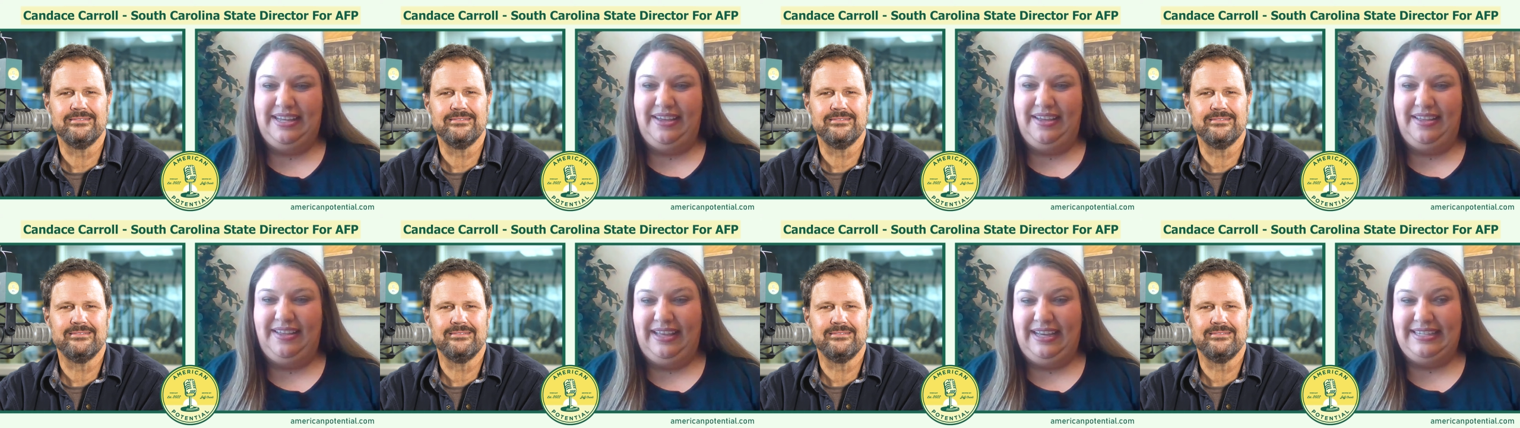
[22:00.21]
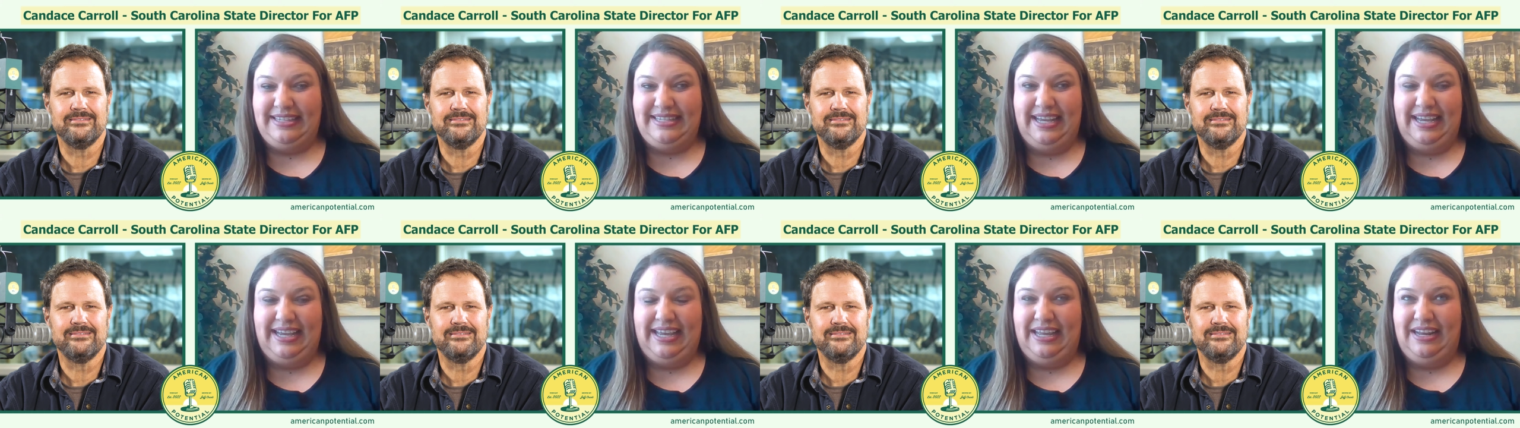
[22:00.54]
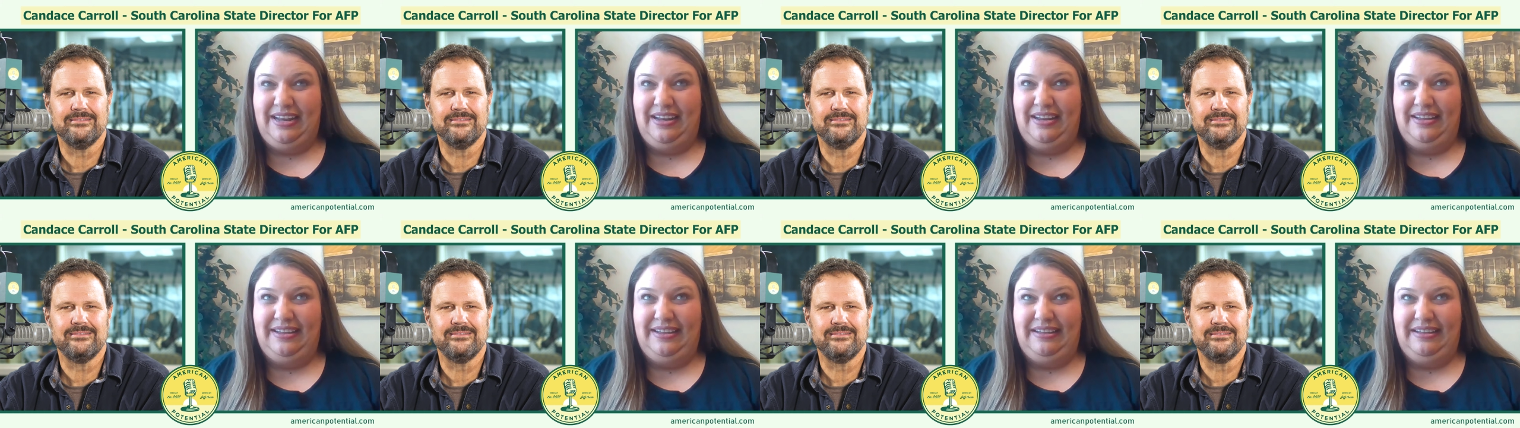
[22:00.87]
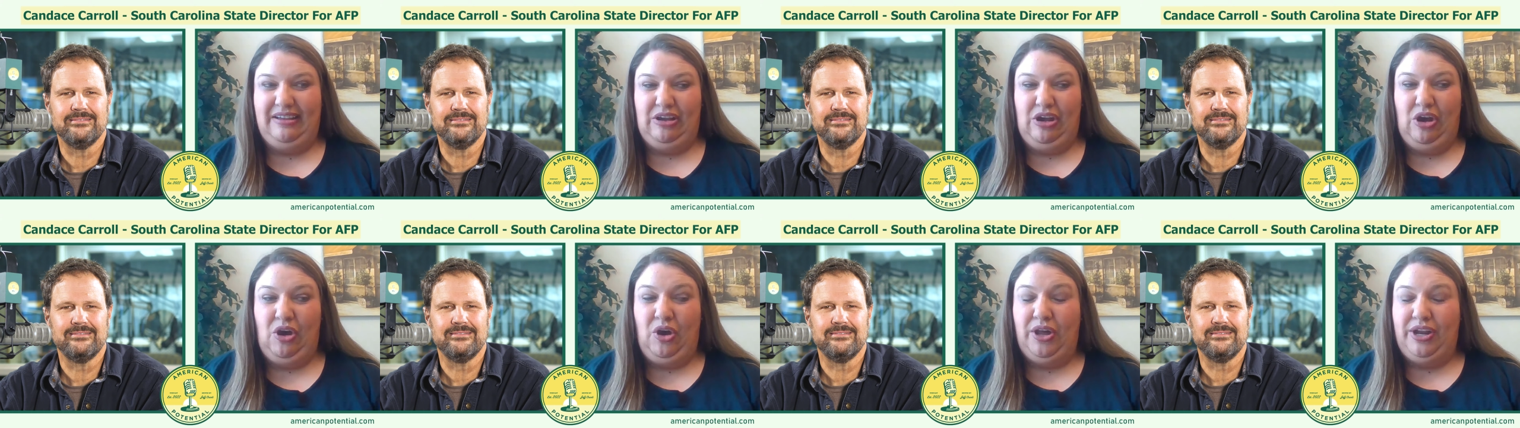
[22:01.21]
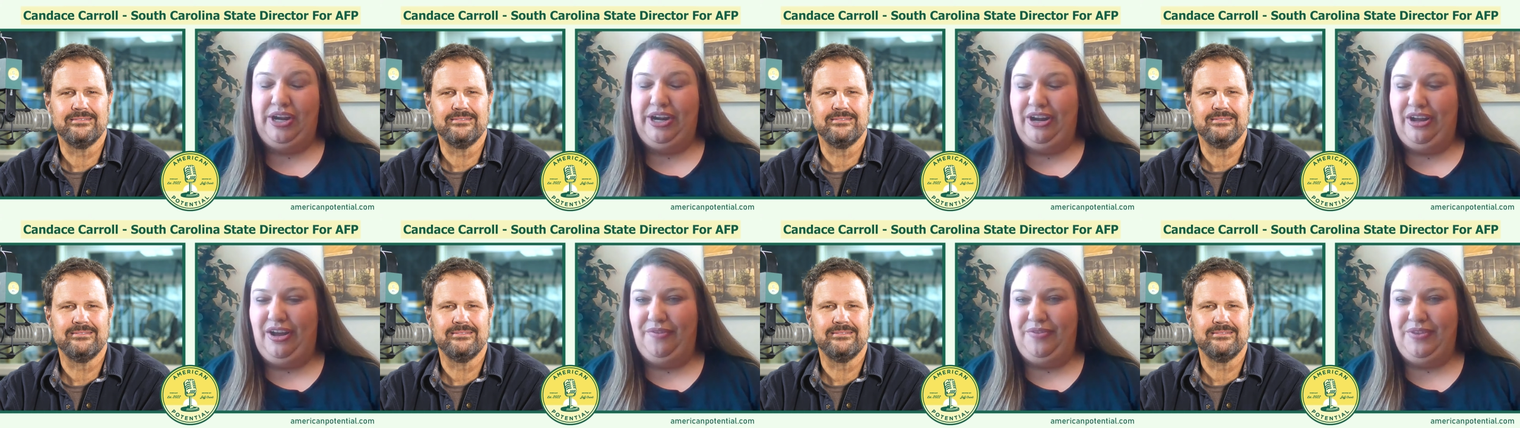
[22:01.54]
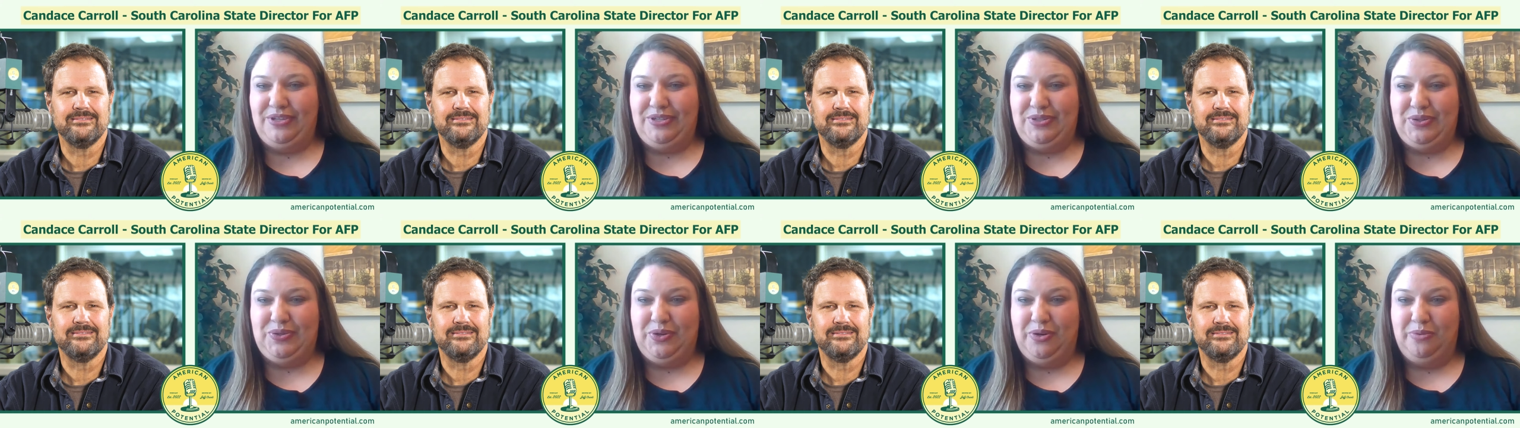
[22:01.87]
Speaker 1: to get on and
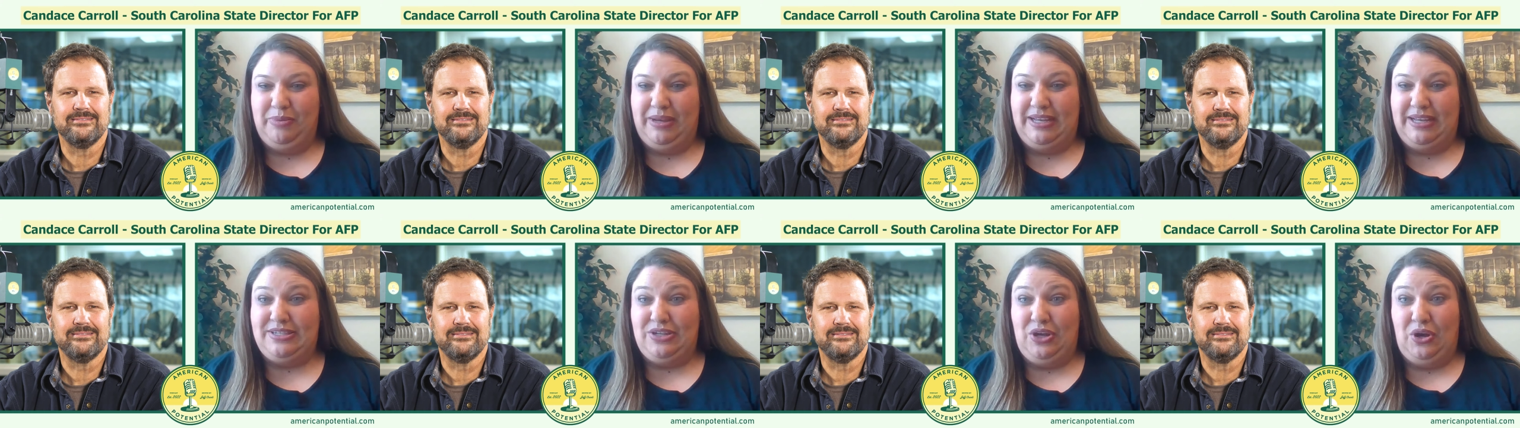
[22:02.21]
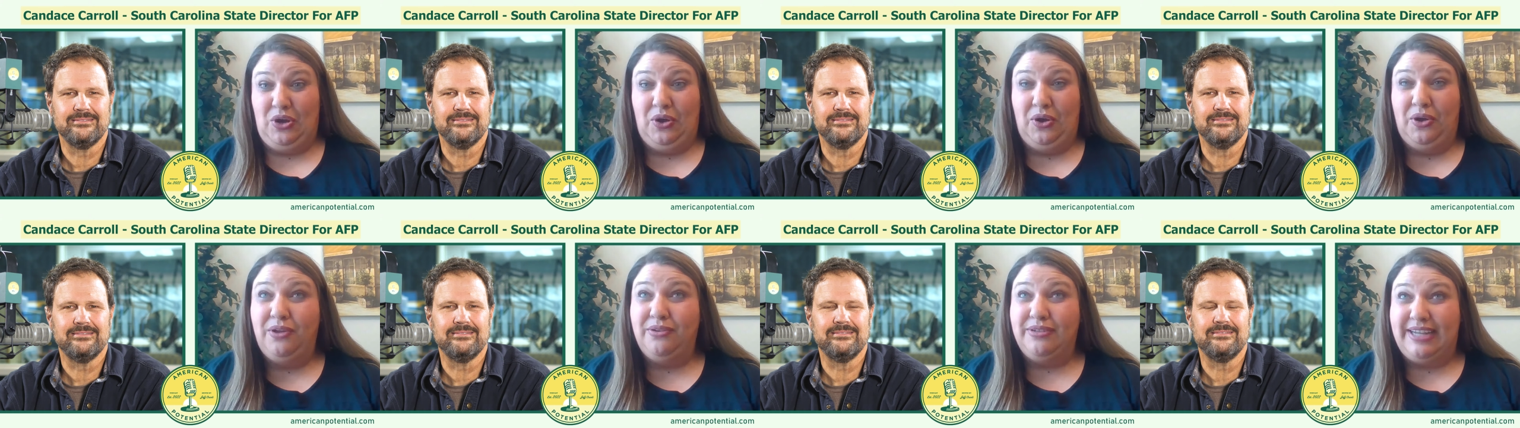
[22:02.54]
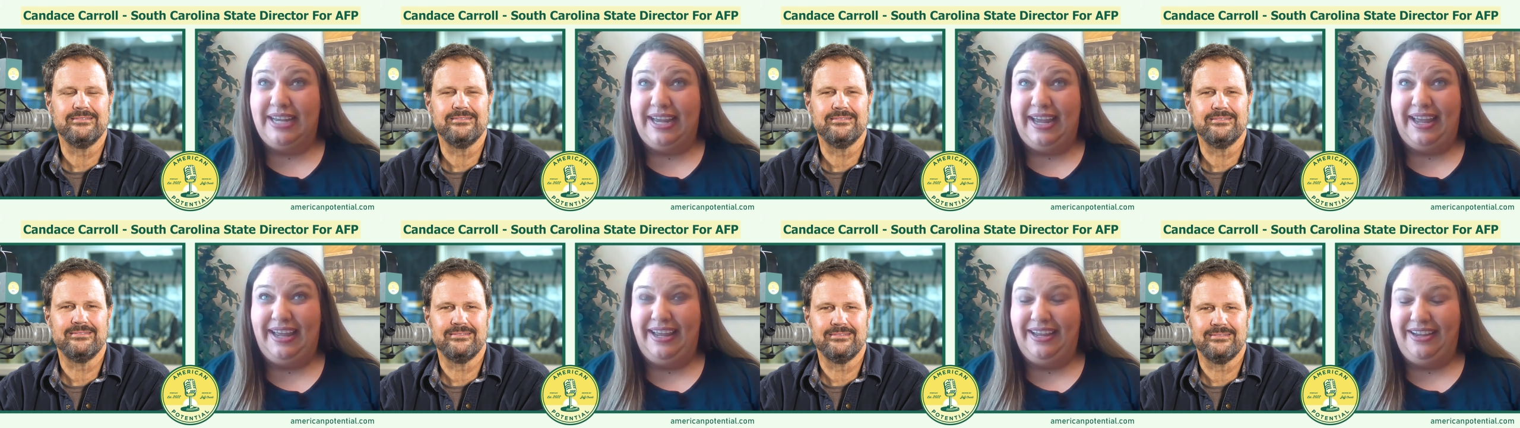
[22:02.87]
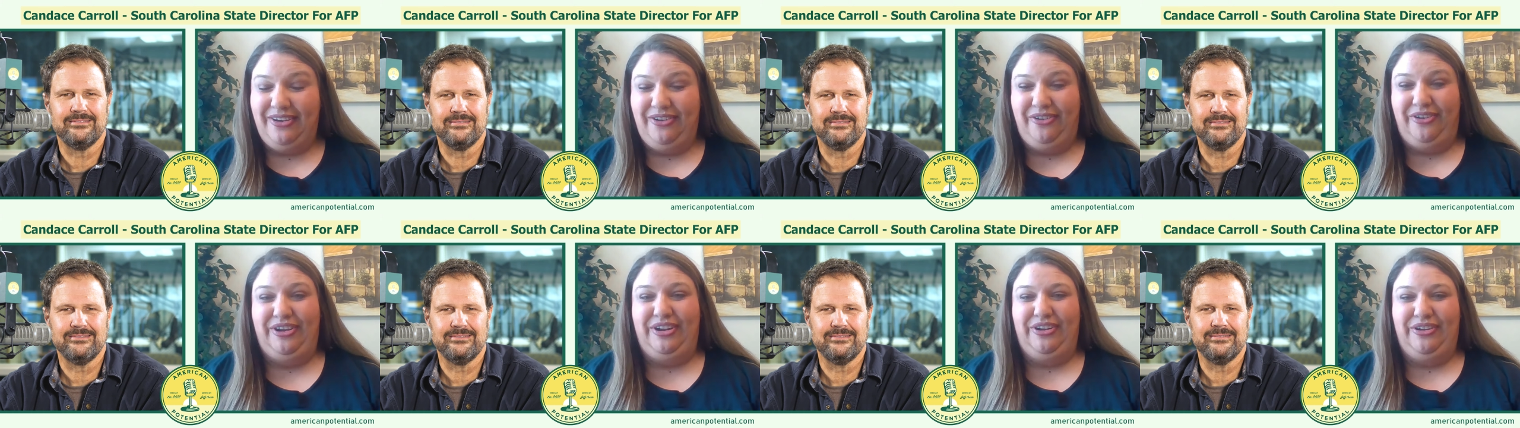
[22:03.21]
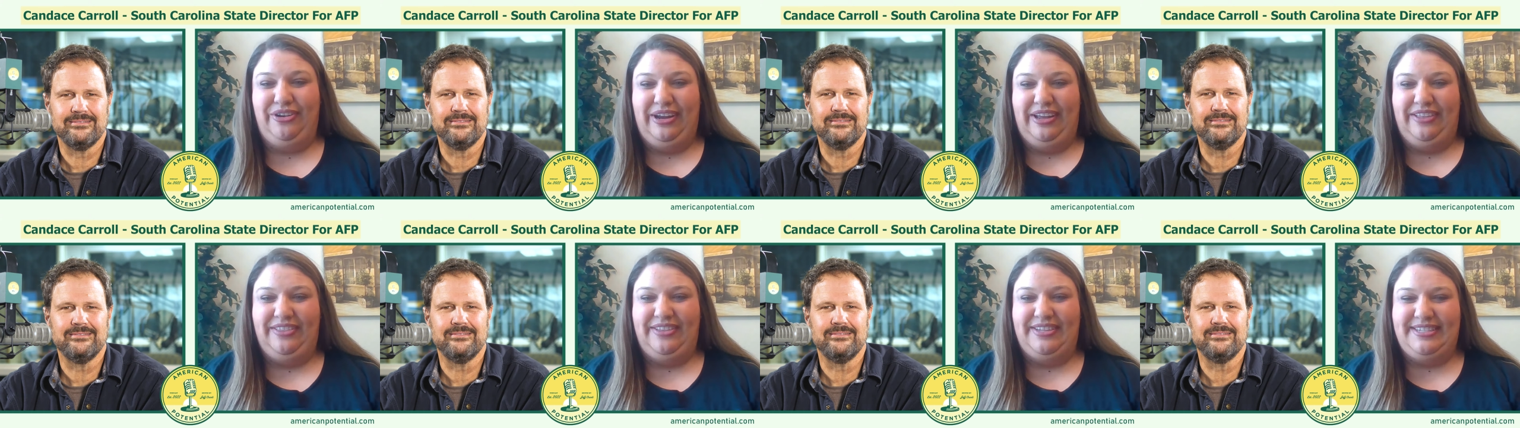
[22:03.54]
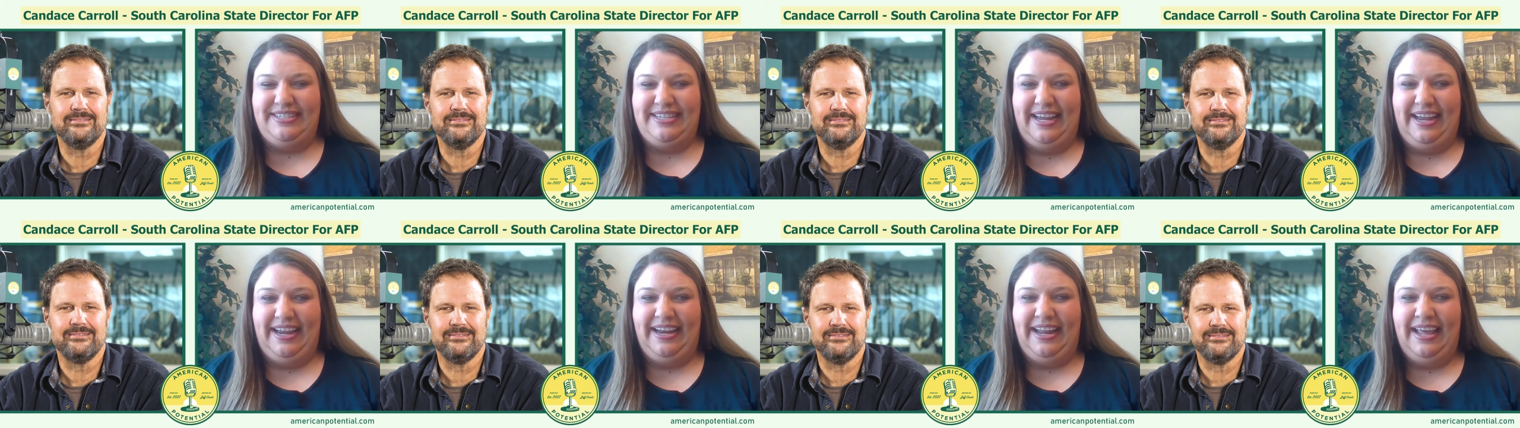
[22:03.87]
off the tour bus all day going around
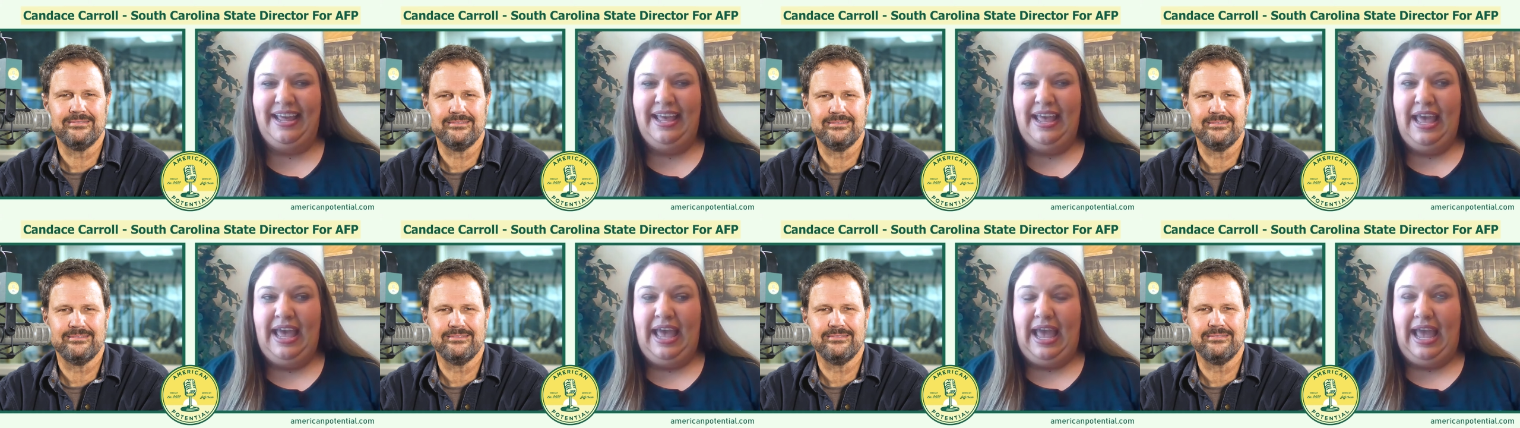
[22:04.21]
the state.